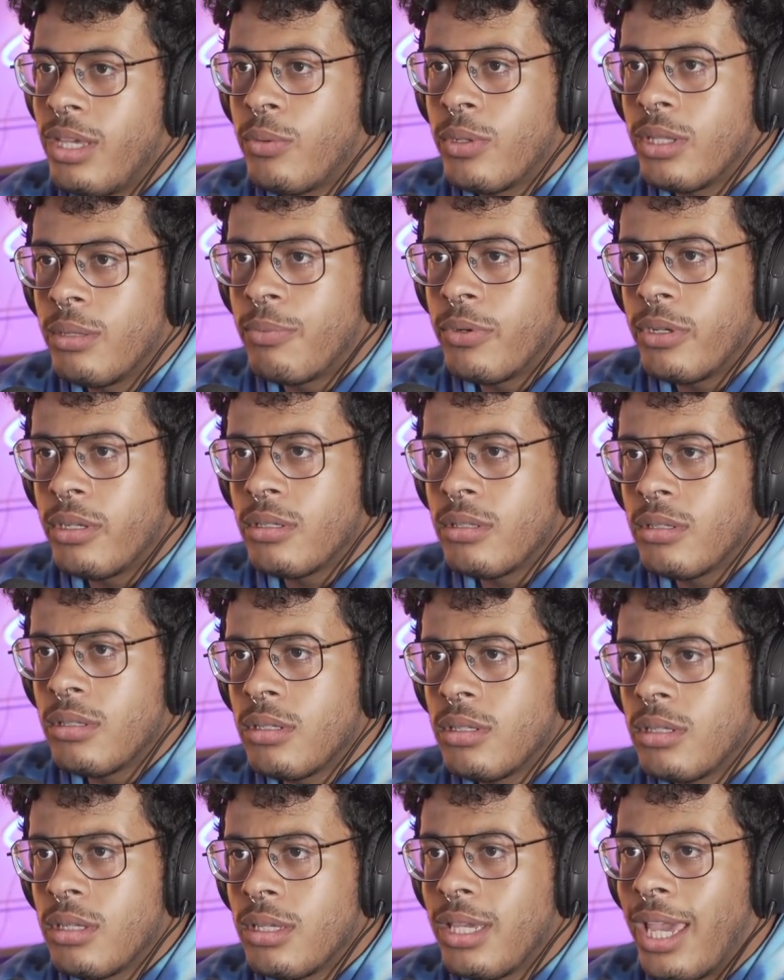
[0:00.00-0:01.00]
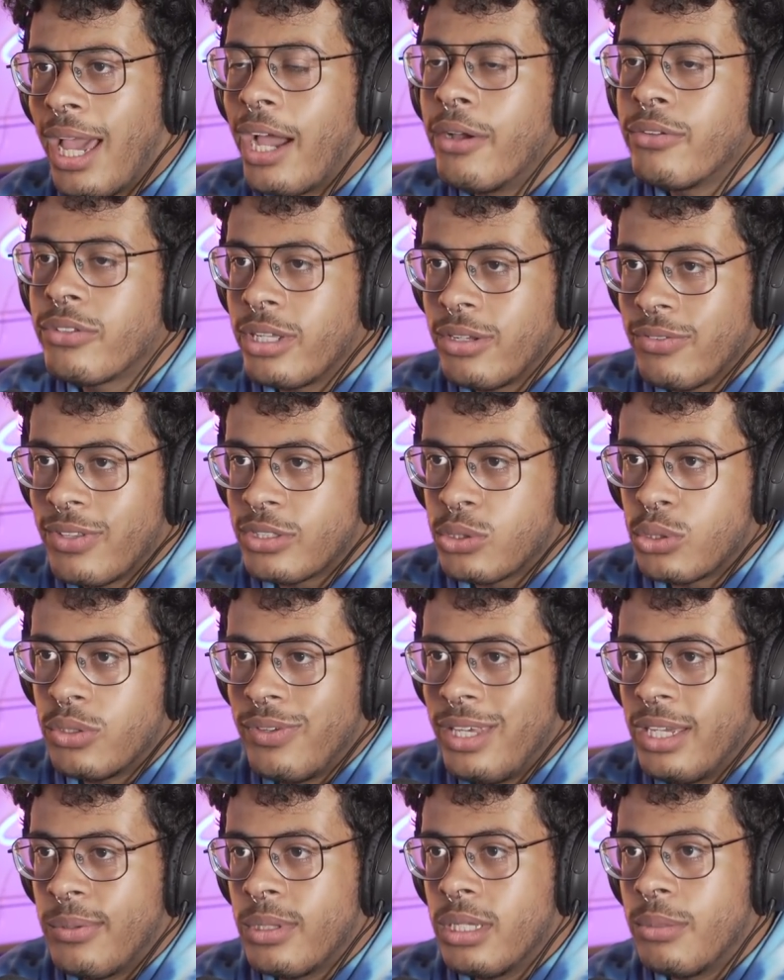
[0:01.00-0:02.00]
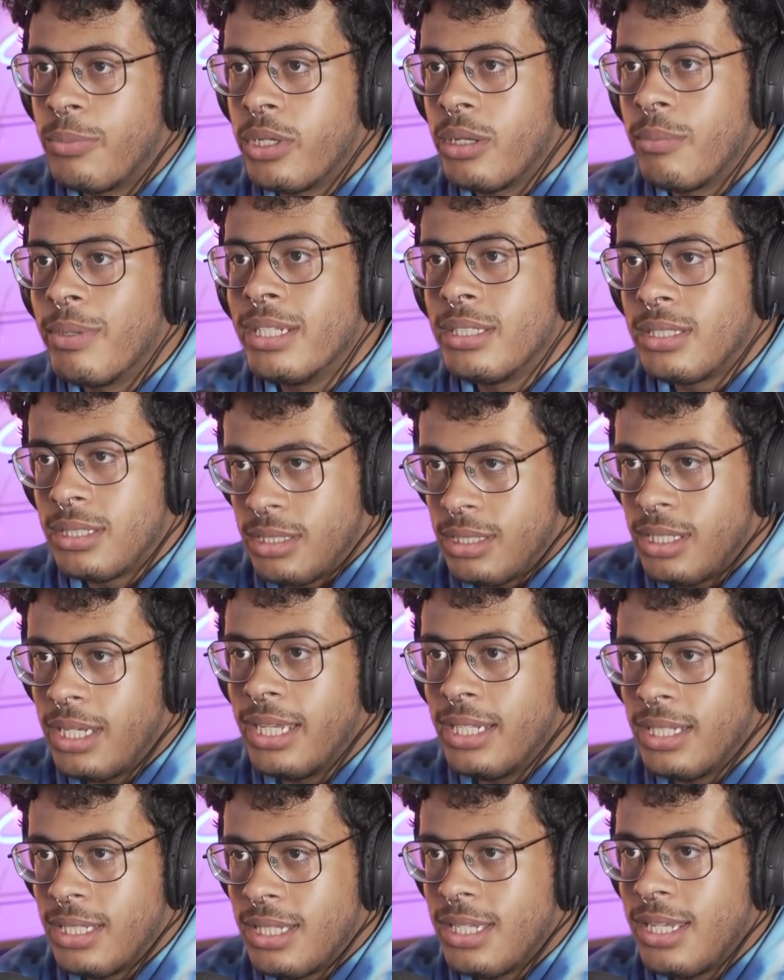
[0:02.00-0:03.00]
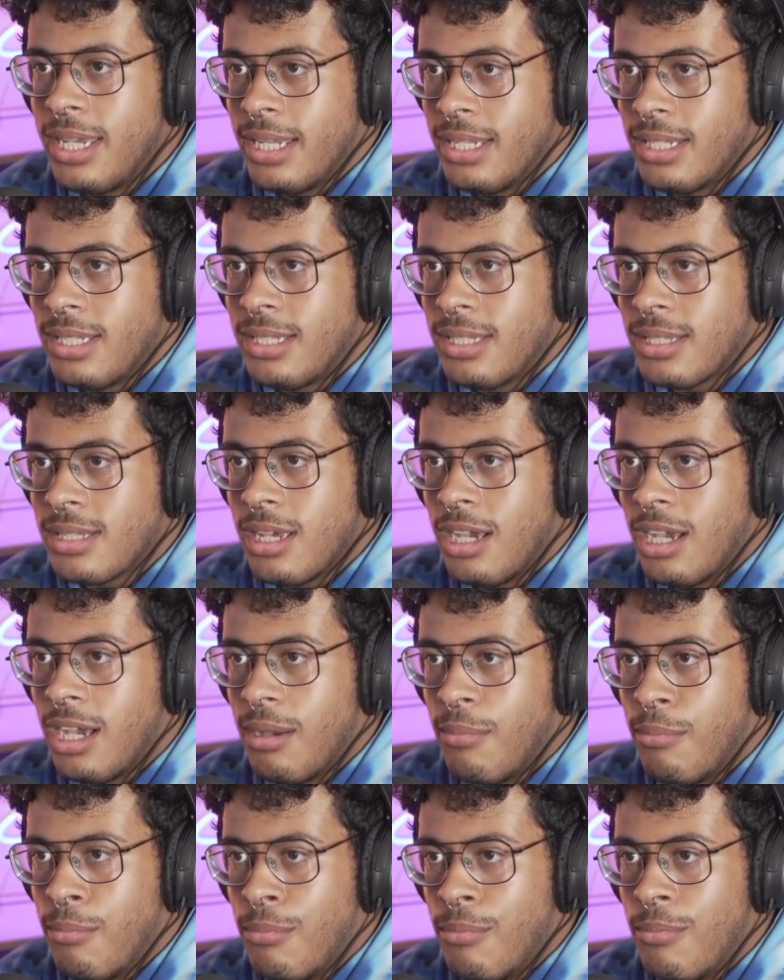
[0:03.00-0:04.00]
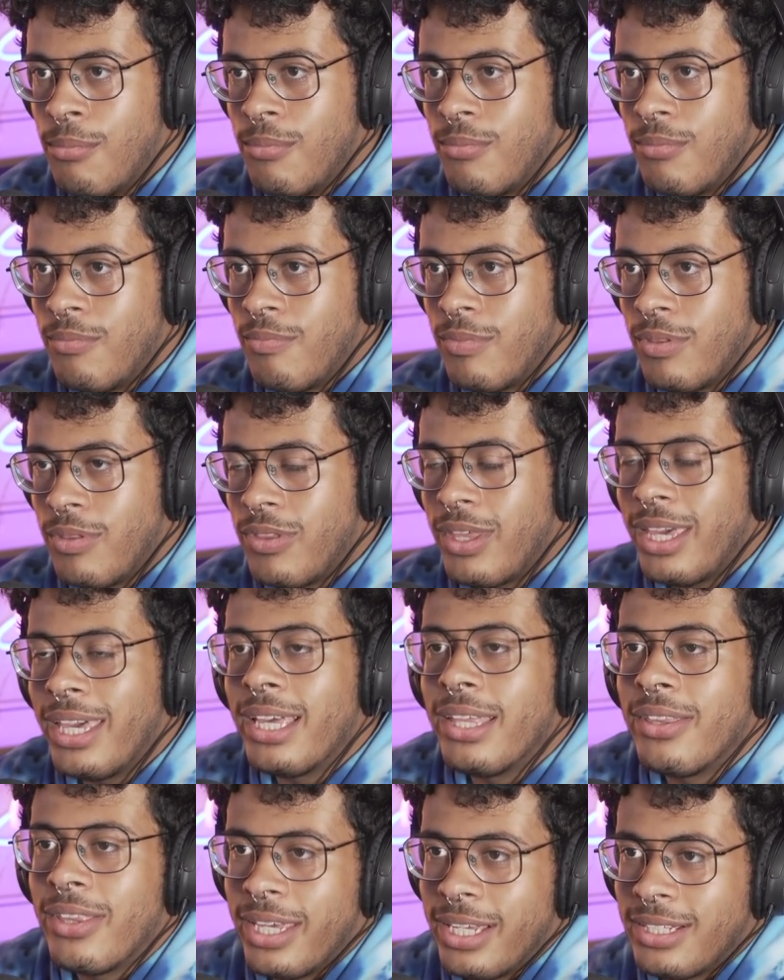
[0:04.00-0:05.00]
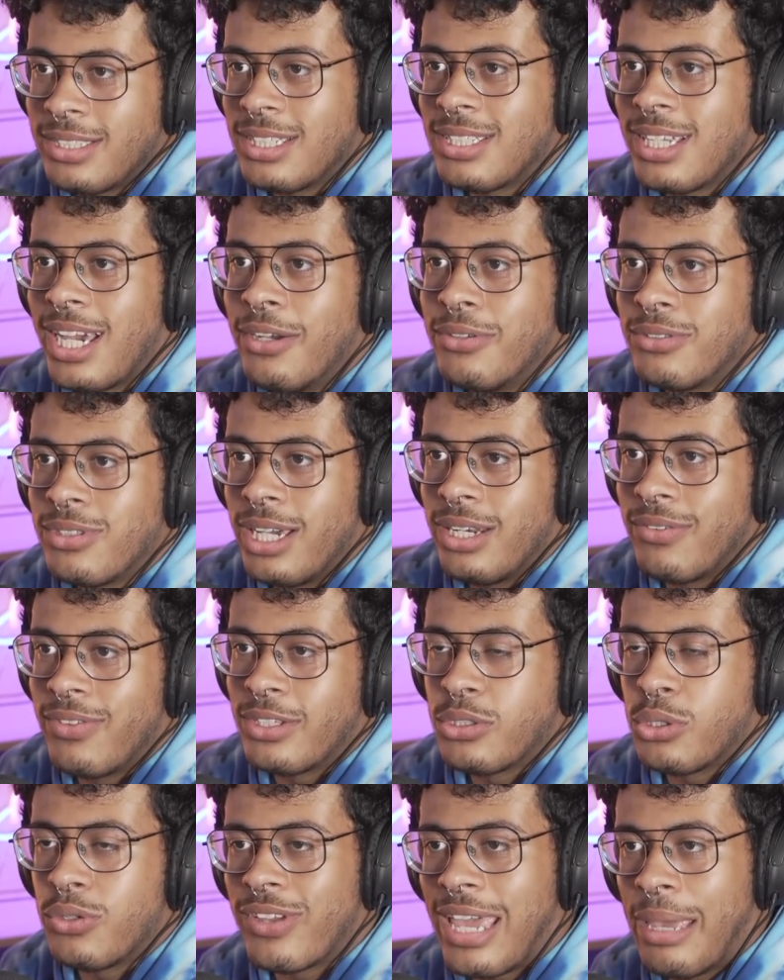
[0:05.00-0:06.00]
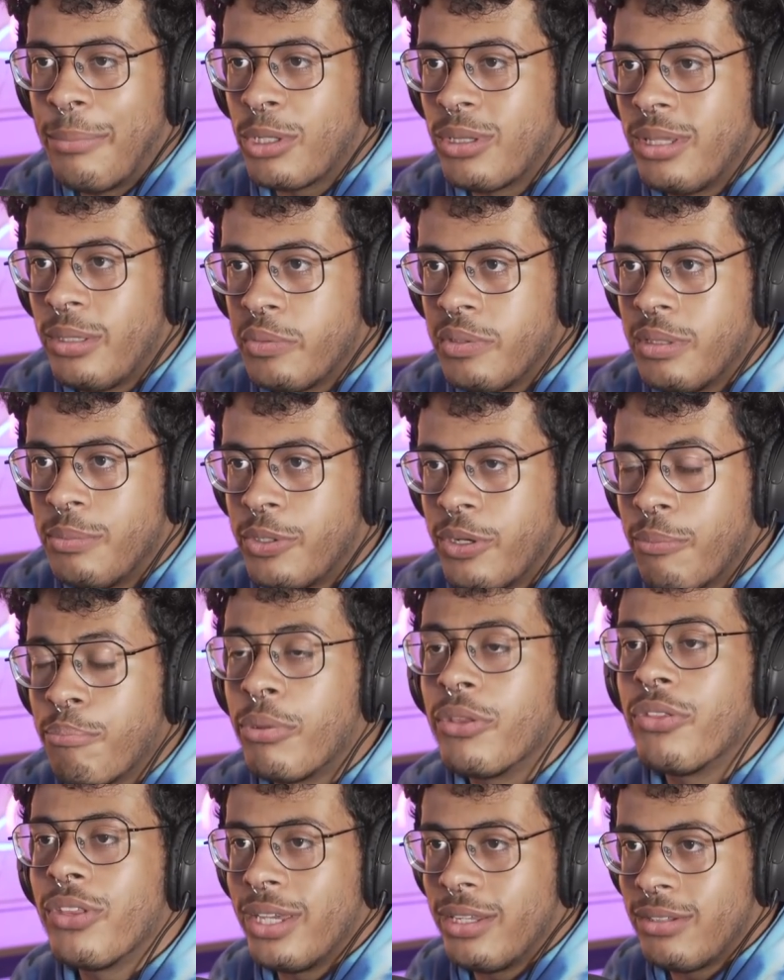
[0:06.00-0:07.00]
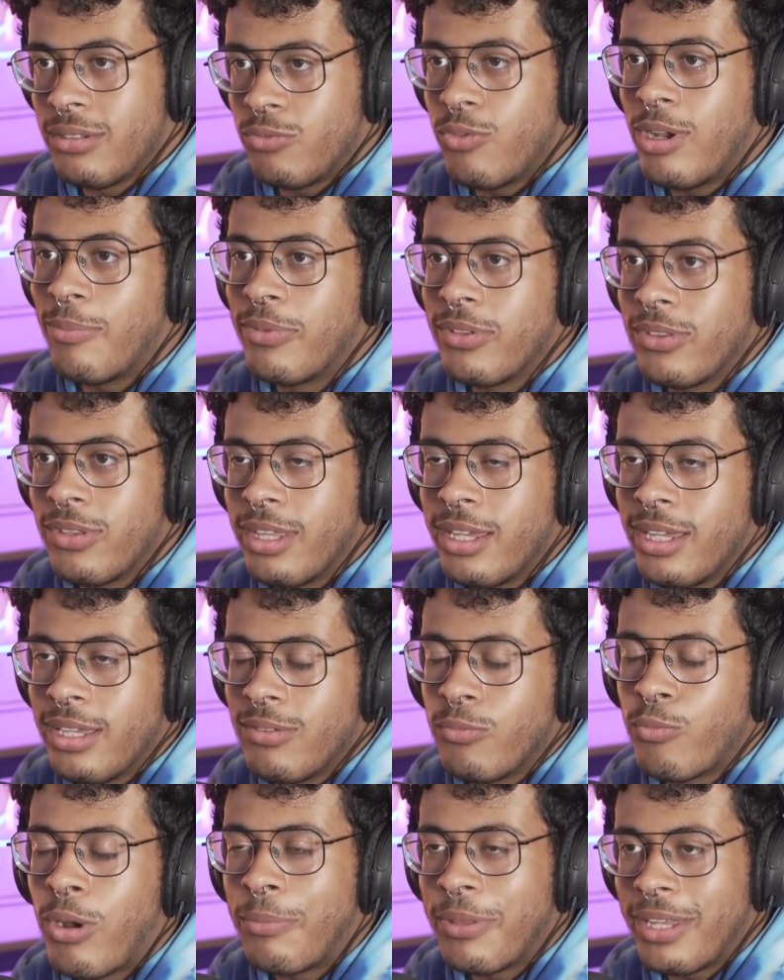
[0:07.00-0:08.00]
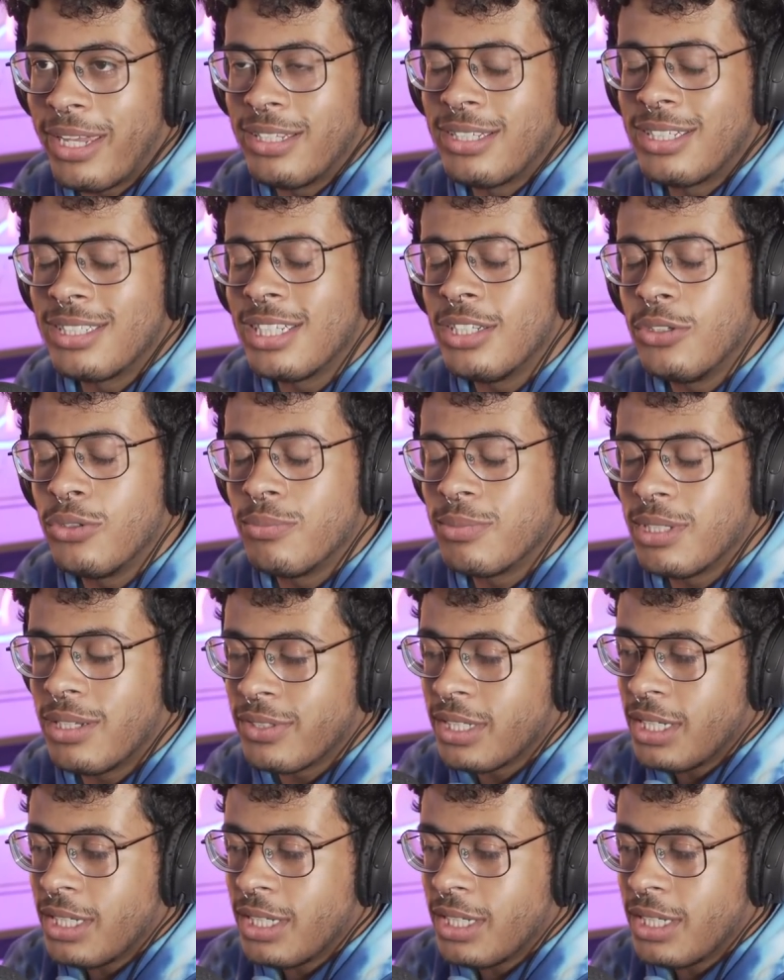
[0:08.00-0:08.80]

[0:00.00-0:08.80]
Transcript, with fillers: equilibrium, mm-hmm. yeah, yeah, outside of that sort of equilibrium, it's it it um they they exist outside of that sort of chemical equilibrium, but they they replicate and continue themselves.